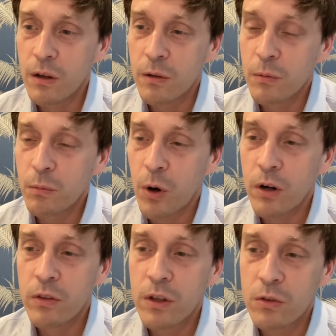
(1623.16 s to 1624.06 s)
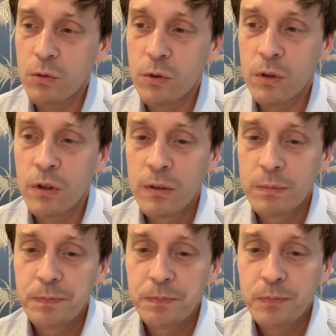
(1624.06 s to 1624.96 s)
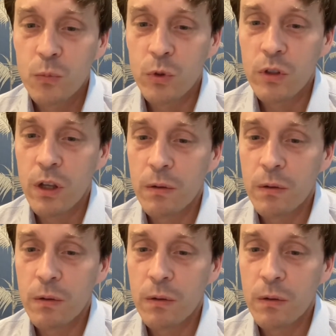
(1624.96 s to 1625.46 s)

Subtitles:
part of this, or was that?